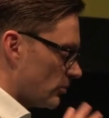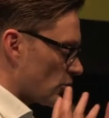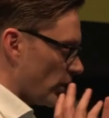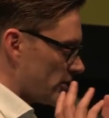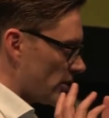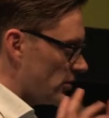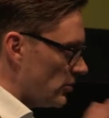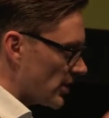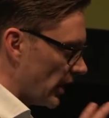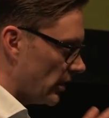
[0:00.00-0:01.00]
try to
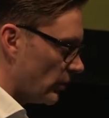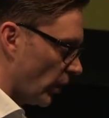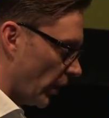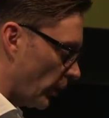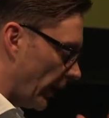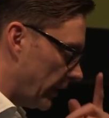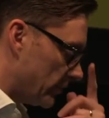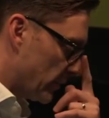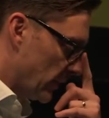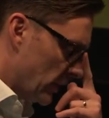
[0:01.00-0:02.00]
use it in the right way.
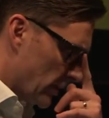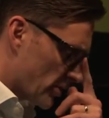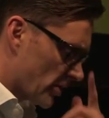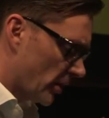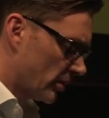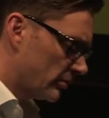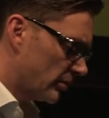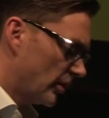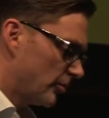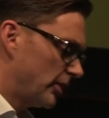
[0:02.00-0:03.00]
So
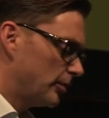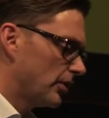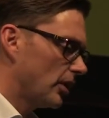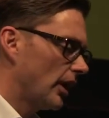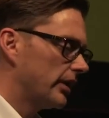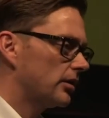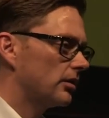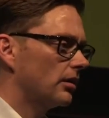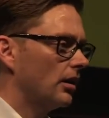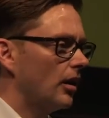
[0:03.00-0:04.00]
people like
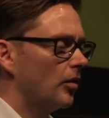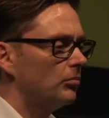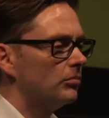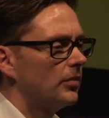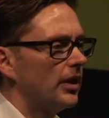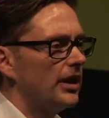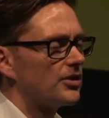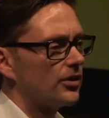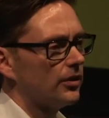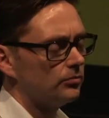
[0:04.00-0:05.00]

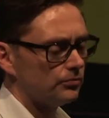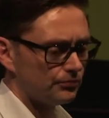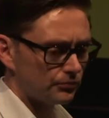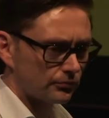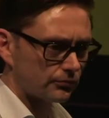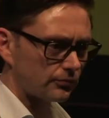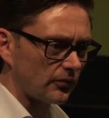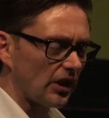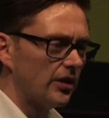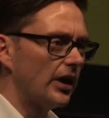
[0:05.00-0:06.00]
Itten
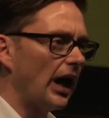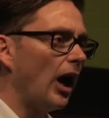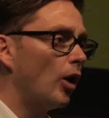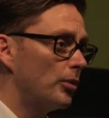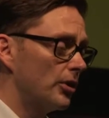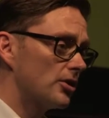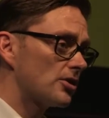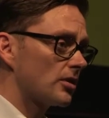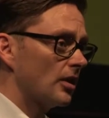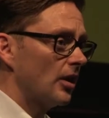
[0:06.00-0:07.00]
and
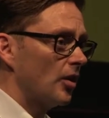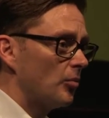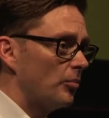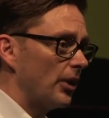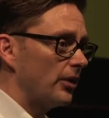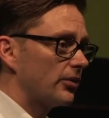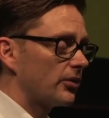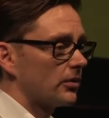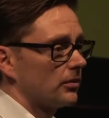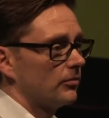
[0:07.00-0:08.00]
Albers,
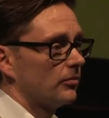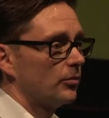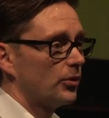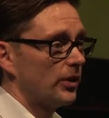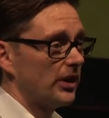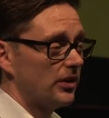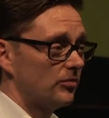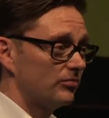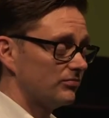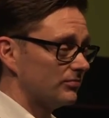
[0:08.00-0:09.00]
both pretty